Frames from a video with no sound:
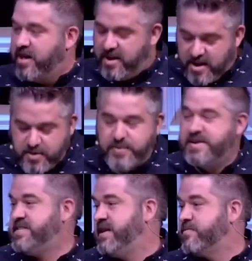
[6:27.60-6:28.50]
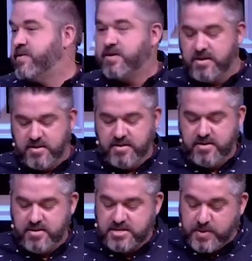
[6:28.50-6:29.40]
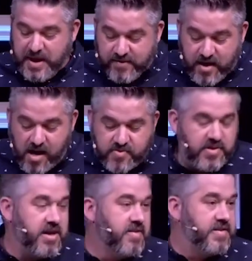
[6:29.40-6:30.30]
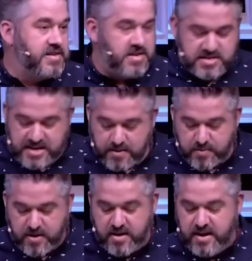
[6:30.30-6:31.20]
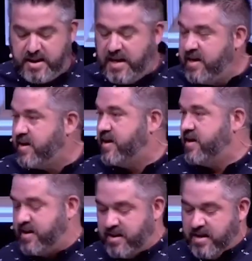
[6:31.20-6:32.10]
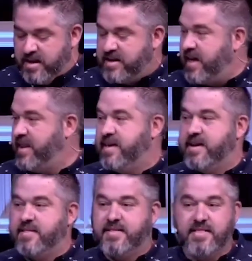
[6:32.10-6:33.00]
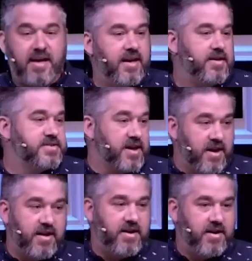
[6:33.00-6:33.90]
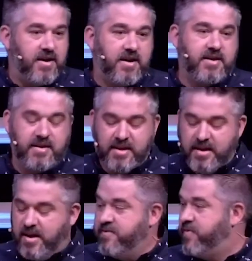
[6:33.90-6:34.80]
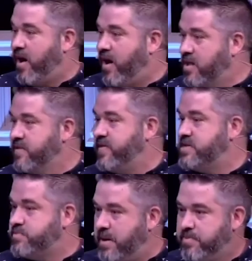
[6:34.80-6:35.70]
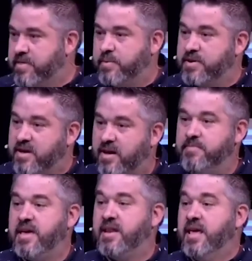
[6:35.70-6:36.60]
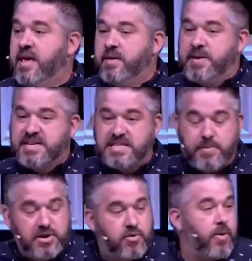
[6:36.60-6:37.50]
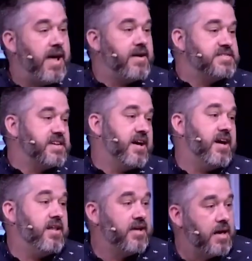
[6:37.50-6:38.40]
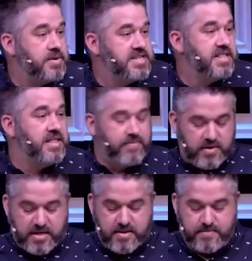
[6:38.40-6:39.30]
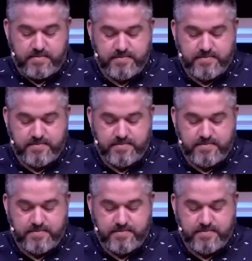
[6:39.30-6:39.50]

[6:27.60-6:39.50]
another redeemer. So we have Othniel and Deborah and Ehud and Gideon, and the line goes on and on of all of these people that would come in because they would cry out to God and God would deliver them.